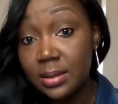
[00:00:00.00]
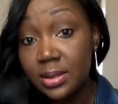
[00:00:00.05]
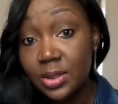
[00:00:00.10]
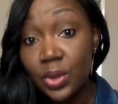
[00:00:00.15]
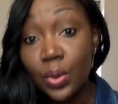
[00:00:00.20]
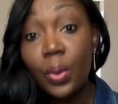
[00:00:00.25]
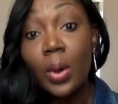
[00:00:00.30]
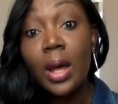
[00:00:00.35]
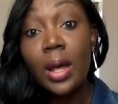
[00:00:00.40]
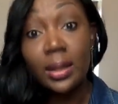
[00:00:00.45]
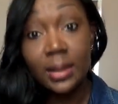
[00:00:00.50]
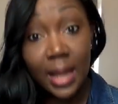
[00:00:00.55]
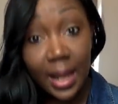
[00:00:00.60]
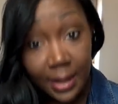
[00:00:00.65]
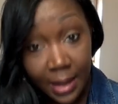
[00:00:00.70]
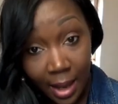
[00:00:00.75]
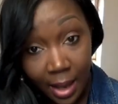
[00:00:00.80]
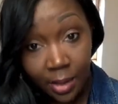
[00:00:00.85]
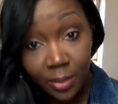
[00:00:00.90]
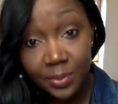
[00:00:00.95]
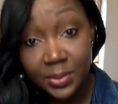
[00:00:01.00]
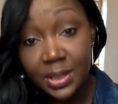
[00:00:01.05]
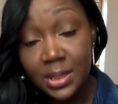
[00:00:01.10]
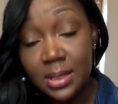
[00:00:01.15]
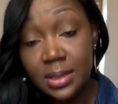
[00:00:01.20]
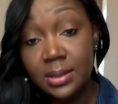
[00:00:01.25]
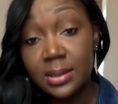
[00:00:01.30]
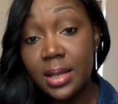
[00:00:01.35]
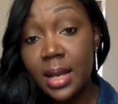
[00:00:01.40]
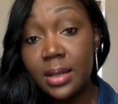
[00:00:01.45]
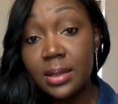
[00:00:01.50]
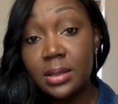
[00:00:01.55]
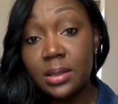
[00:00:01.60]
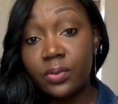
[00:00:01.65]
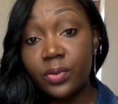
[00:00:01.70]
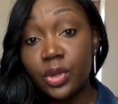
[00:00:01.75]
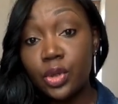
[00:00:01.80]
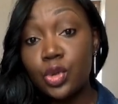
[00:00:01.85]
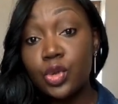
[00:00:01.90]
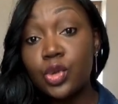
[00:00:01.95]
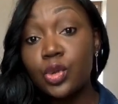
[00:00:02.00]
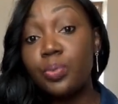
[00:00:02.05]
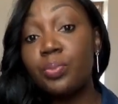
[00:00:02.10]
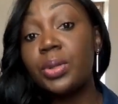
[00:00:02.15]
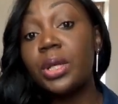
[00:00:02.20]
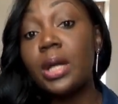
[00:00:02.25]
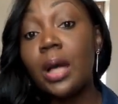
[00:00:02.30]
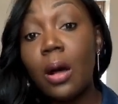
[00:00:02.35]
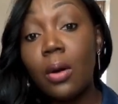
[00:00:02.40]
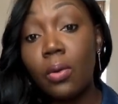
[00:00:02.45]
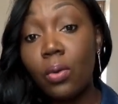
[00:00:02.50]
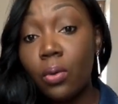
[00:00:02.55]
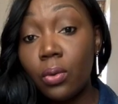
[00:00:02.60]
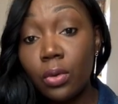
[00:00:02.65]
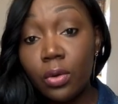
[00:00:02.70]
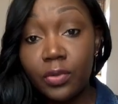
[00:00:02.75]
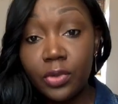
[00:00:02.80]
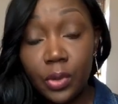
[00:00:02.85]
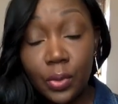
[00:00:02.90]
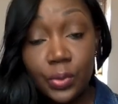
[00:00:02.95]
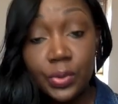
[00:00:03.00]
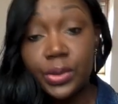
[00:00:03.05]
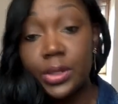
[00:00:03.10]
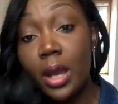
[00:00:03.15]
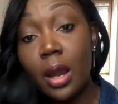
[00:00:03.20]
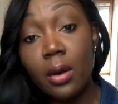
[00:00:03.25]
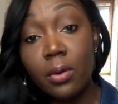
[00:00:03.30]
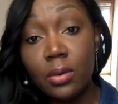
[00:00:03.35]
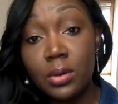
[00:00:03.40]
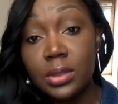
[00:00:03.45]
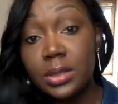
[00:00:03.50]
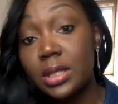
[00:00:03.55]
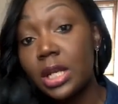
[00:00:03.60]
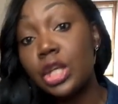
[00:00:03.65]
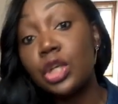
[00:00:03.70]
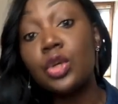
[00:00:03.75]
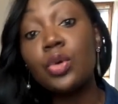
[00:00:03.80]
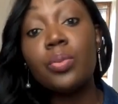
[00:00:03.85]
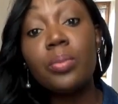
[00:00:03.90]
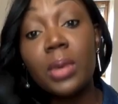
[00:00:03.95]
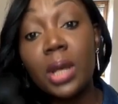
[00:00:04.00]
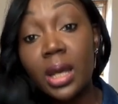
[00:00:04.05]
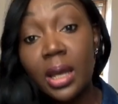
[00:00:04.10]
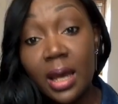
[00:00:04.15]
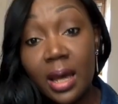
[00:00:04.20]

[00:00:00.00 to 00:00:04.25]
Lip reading: So that helped in the sense for you to pick out all of those errors that you may